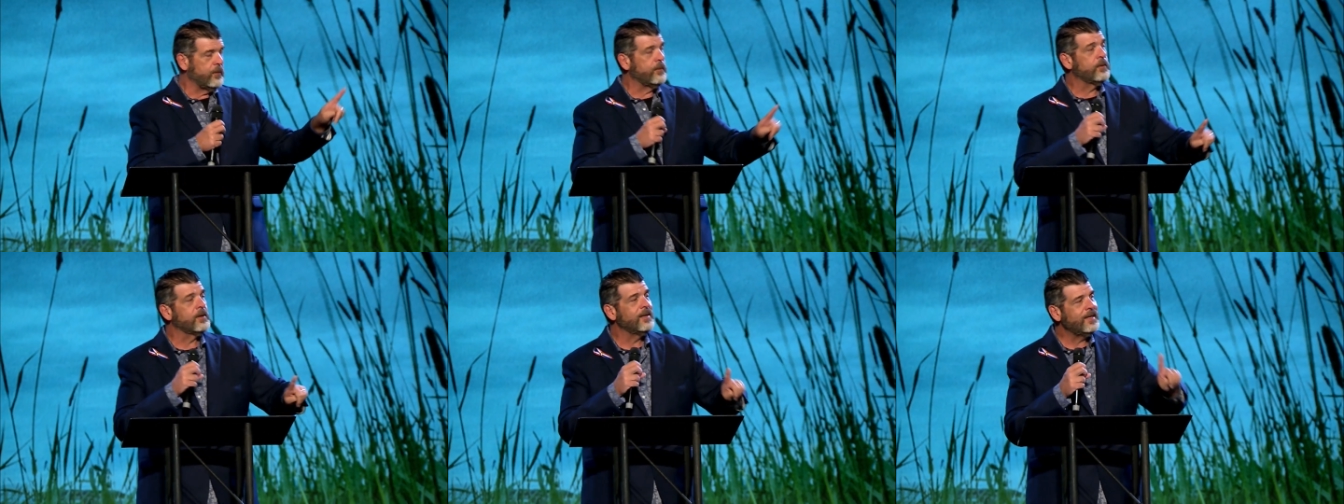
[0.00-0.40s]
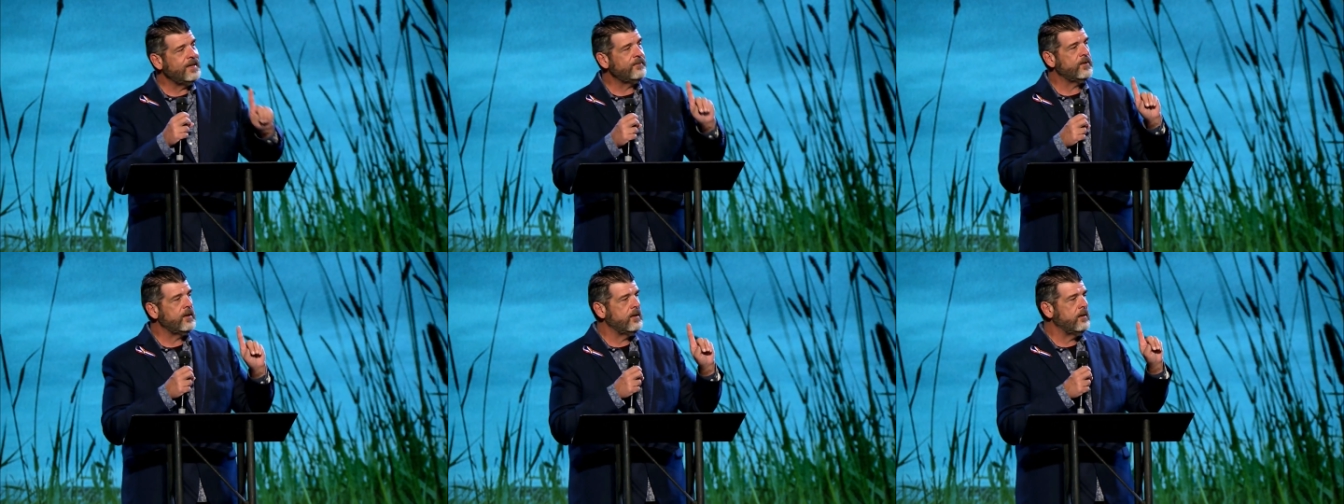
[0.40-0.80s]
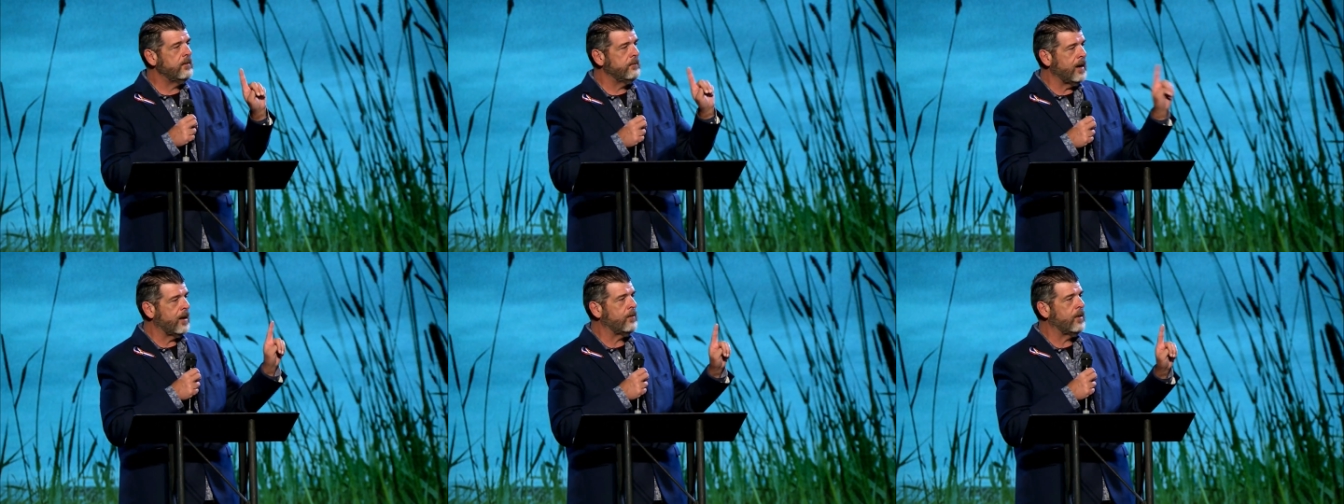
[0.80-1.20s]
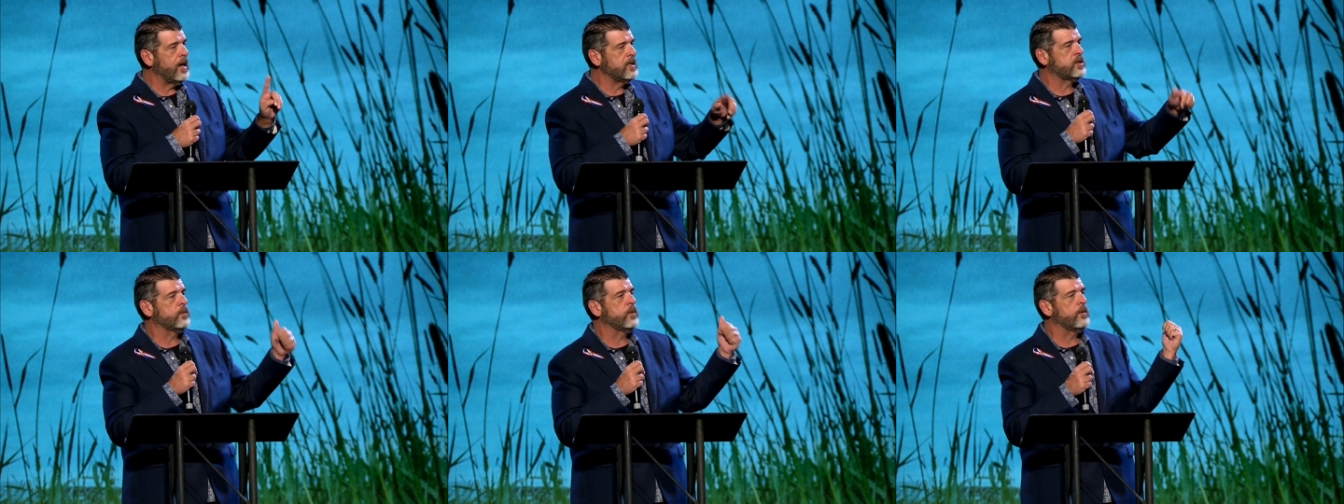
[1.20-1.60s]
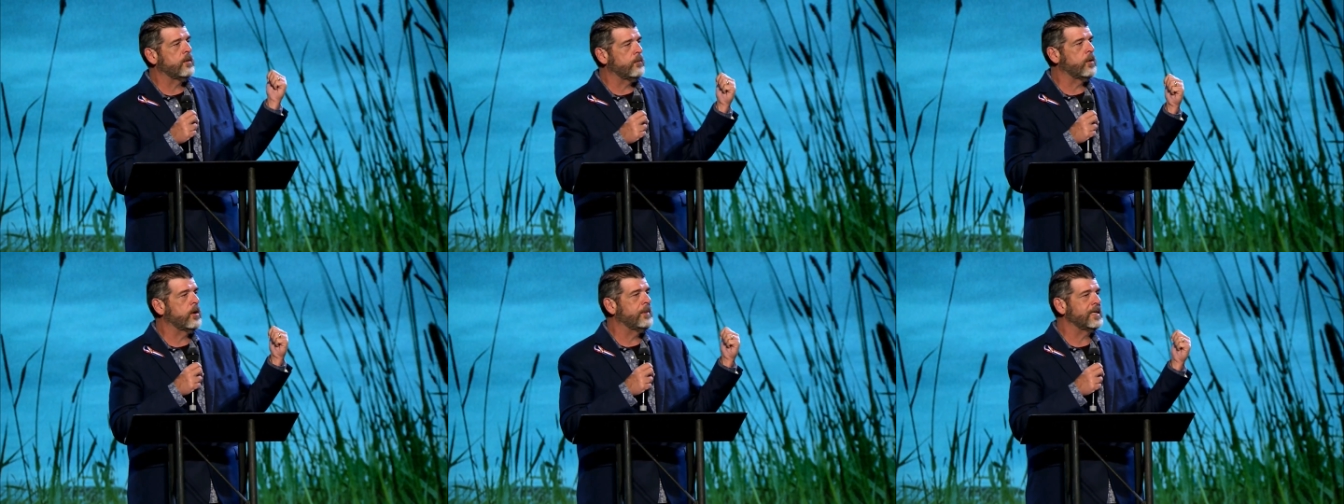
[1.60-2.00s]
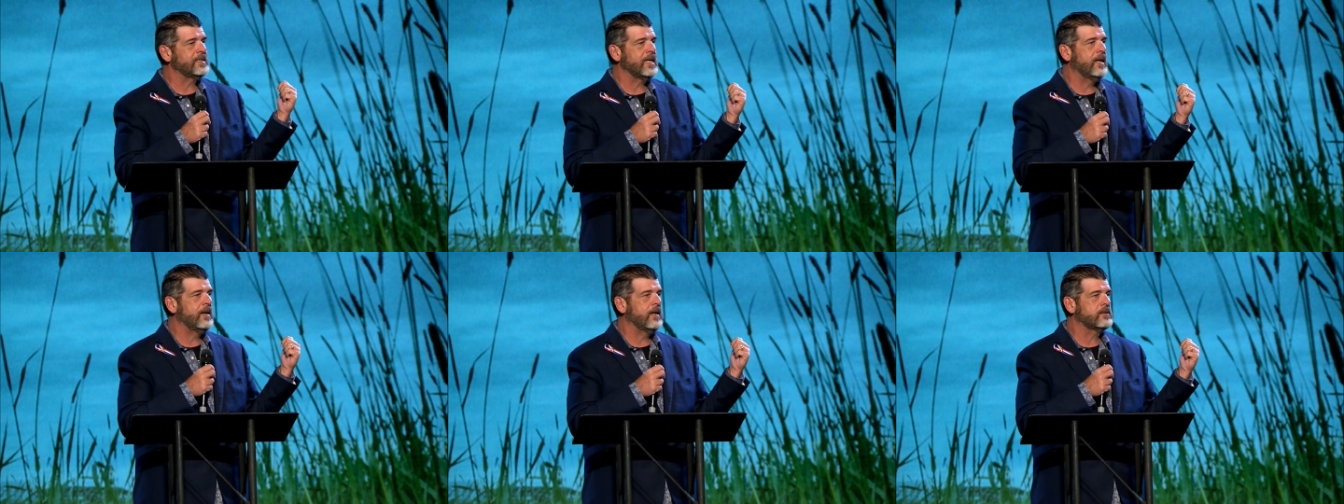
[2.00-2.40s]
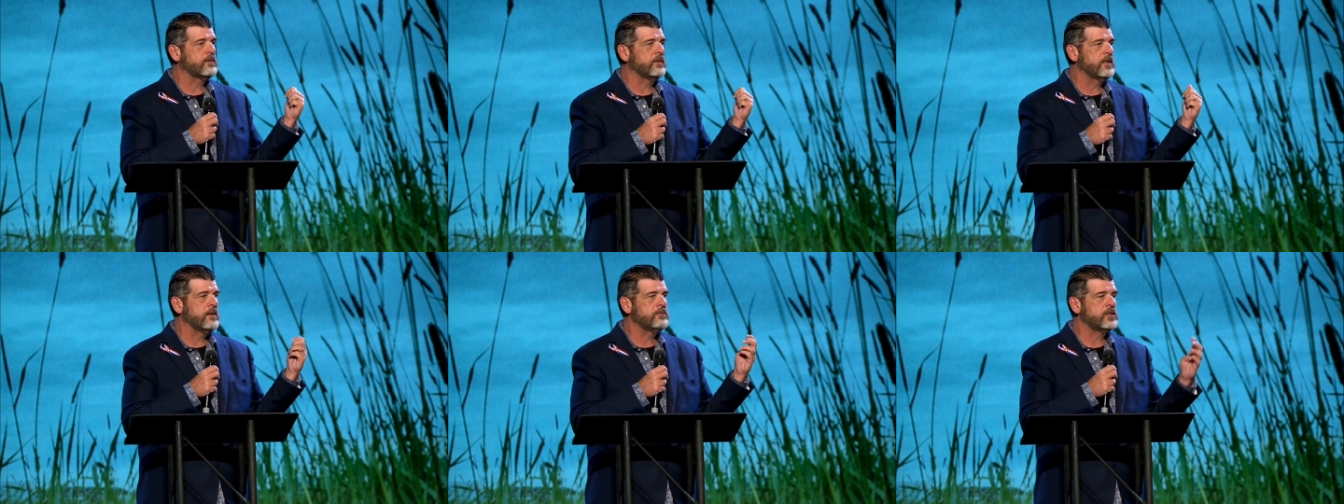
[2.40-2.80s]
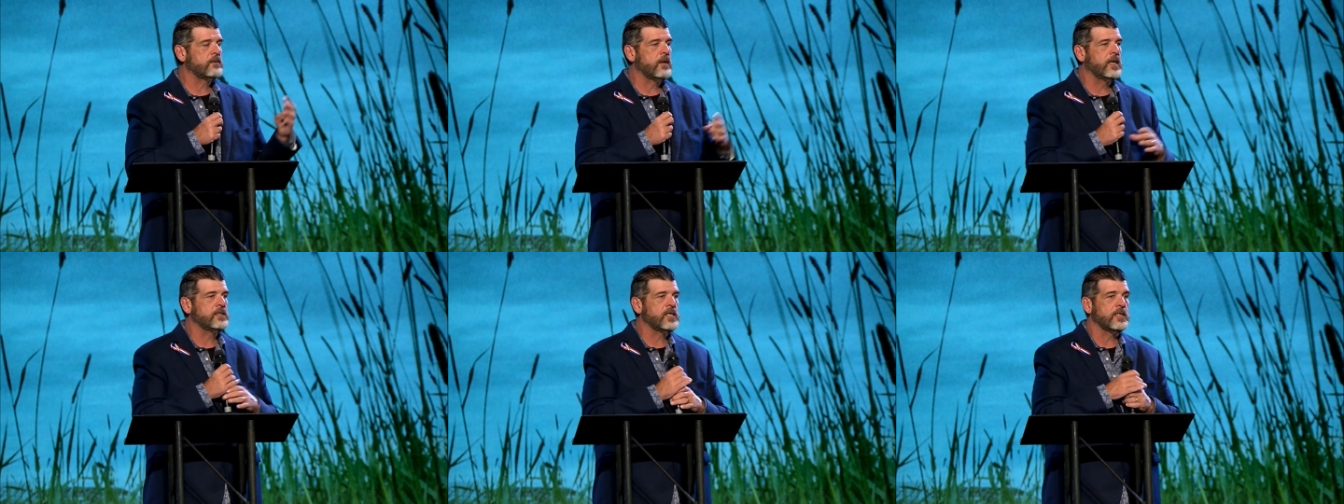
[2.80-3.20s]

we were leaving my ranch, and we were, we were about to head out to Redemption Ranch,